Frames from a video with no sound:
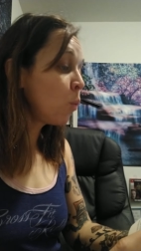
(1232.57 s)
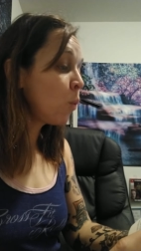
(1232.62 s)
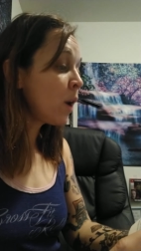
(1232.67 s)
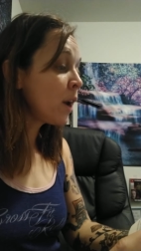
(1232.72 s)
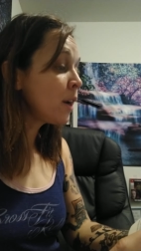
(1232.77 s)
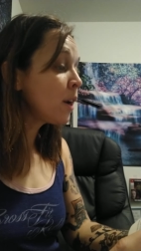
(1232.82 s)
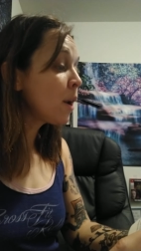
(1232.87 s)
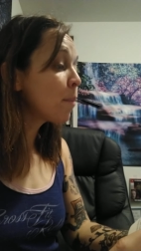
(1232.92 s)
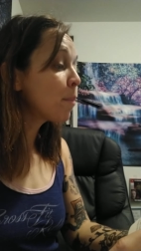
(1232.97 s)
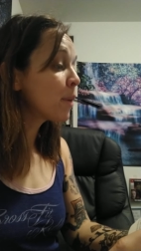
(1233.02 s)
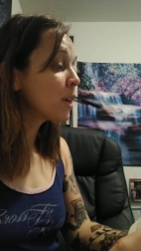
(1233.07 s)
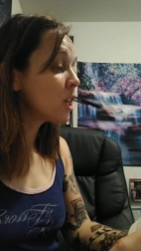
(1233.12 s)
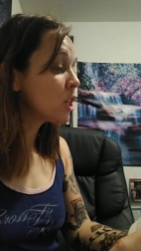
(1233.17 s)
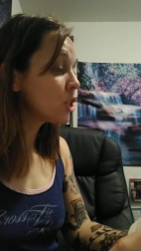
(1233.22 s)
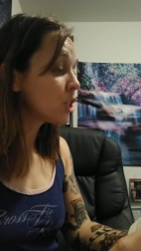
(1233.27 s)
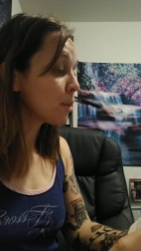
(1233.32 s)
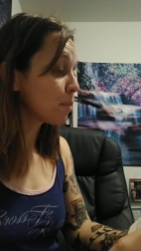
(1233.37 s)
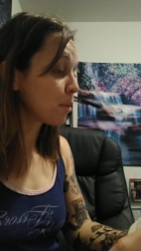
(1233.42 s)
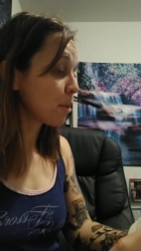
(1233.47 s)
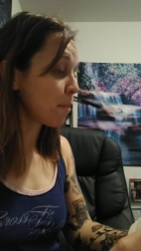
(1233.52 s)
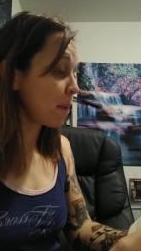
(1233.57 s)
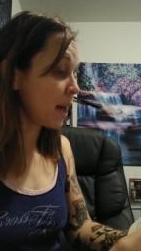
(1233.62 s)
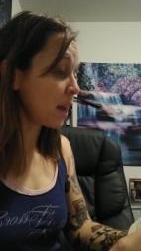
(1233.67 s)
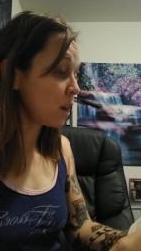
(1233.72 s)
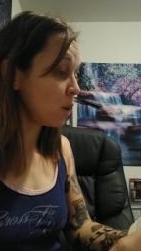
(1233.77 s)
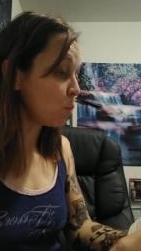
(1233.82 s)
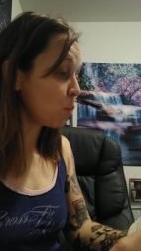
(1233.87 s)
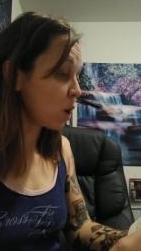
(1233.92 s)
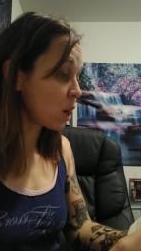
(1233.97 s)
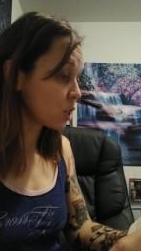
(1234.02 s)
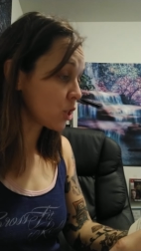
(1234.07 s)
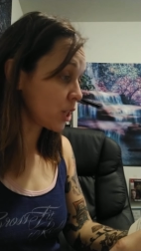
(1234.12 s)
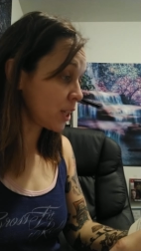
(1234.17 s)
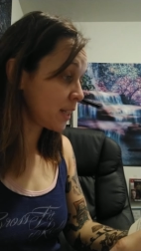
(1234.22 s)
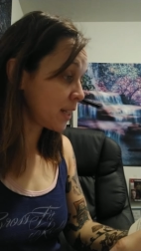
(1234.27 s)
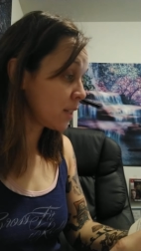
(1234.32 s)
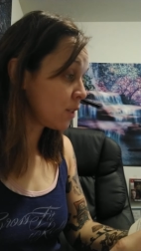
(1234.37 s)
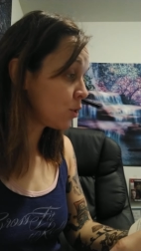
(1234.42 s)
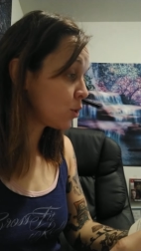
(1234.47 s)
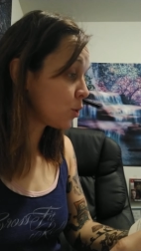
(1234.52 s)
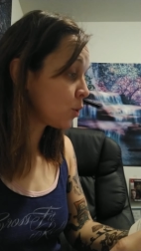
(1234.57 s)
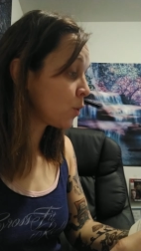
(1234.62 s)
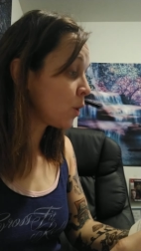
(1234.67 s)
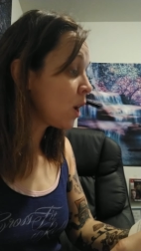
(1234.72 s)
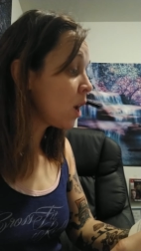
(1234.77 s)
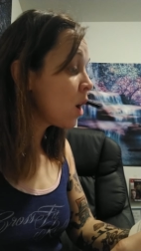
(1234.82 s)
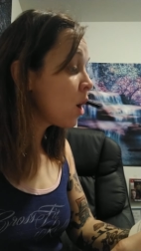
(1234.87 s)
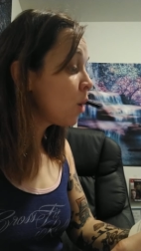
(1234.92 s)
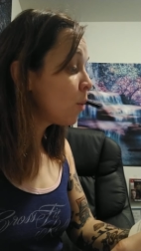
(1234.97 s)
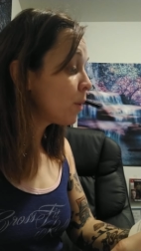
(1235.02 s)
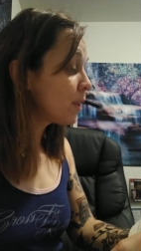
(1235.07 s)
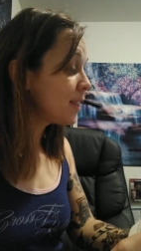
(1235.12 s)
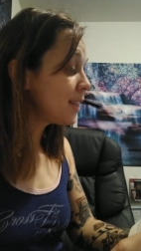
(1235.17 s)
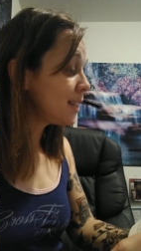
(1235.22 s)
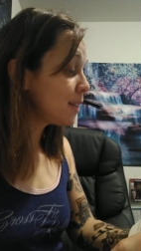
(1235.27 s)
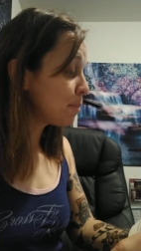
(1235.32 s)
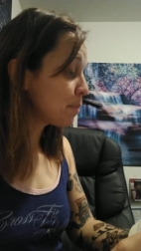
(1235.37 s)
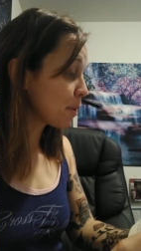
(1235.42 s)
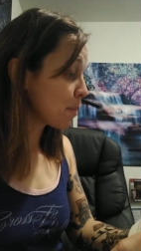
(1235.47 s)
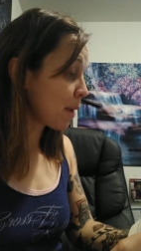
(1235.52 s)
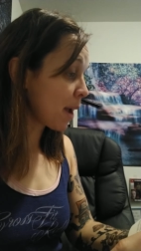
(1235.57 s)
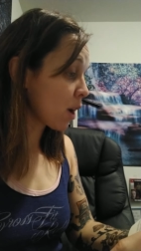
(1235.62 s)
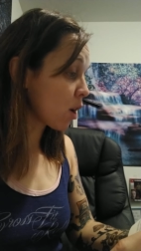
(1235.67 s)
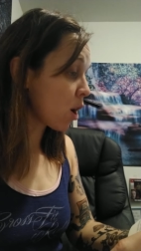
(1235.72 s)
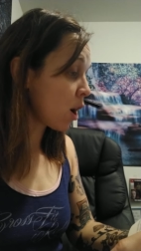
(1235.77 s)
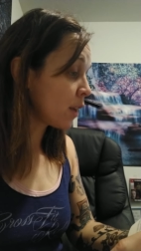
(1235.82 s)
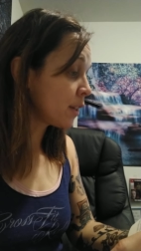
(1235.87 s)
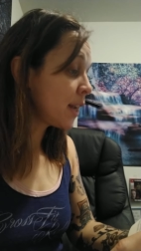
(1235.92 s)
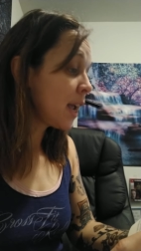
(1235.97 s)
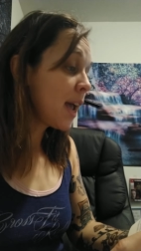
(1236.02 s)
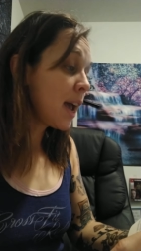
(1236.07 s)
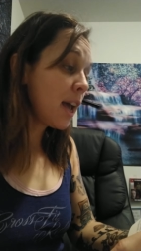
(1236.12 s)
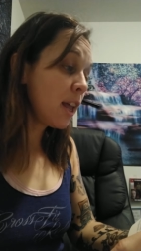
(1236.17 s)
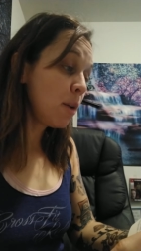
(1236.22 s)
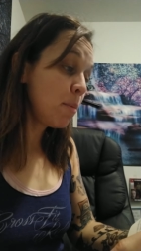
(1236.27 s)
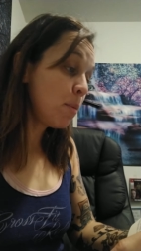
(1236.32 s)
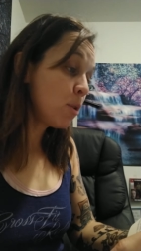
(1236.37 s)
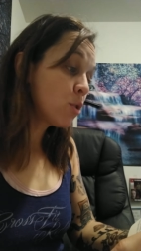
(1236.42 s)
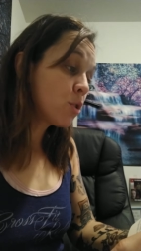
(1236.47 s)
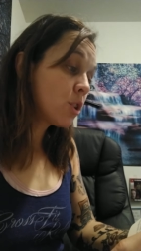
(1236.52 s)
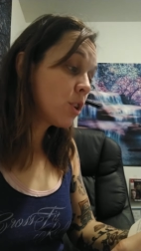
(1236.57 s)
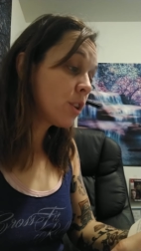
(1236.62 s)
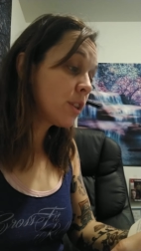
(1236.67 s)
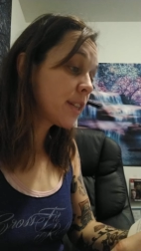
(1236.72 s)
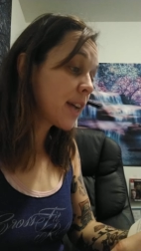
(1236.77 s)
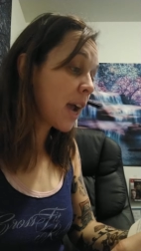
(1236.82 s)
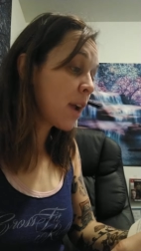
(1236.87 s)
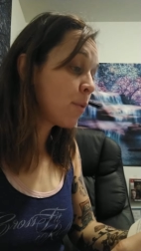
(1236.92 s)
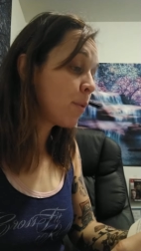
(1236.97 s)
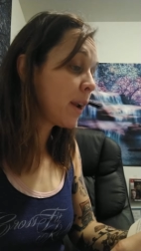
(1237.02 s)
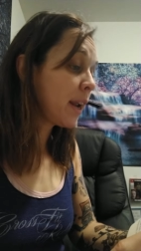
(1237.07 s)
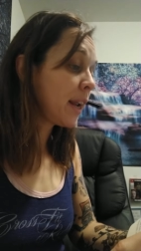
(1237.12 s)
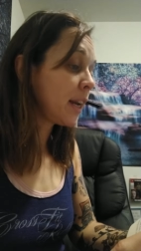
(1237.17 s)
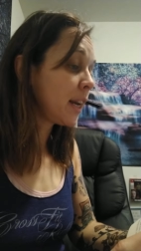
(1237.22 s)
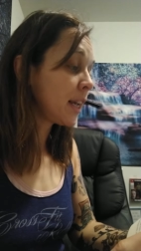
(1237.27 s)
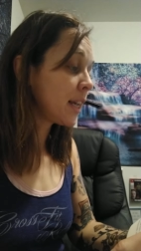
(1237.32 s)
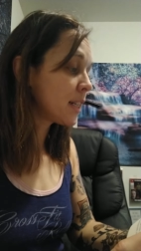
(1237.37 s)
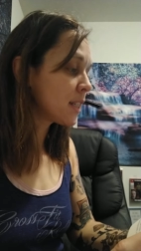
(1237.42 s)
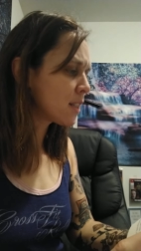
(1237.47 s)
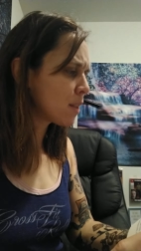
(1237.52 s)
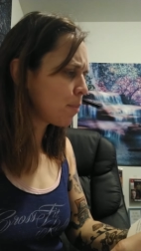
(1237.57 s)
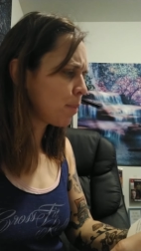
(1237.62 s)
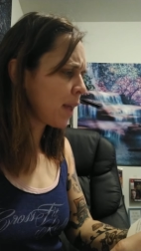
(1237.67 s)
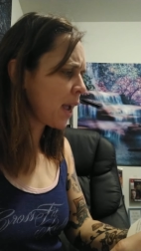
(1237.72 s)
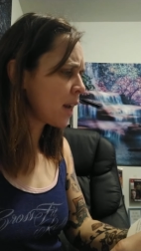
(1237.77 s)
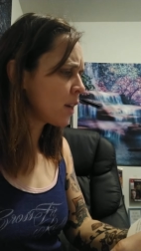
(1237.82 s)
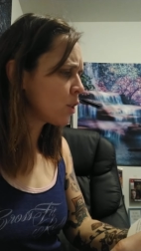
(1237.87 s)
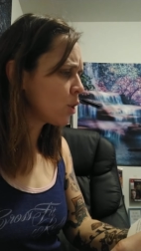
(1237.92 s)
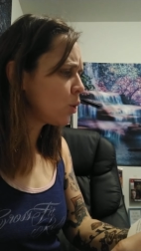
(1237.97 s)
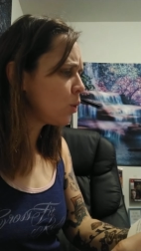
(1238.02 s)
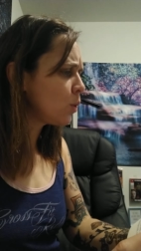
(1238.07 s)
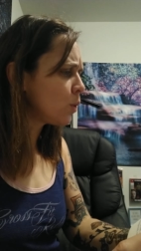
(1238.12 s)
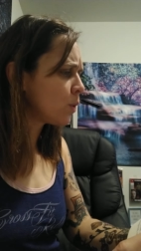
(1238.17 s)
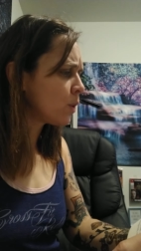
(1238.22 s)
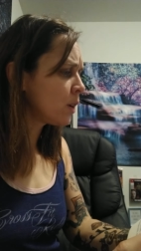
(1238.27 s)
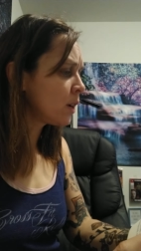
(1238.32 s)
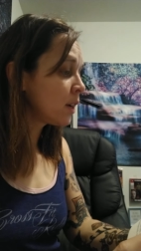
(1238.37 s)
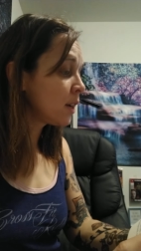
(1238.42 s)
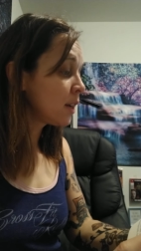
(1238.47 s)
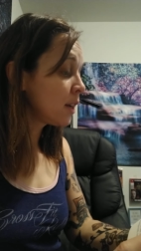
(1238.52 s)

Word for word: one British diplomat in Washington to what the diplomat called "an emotional tirade against the planned coup."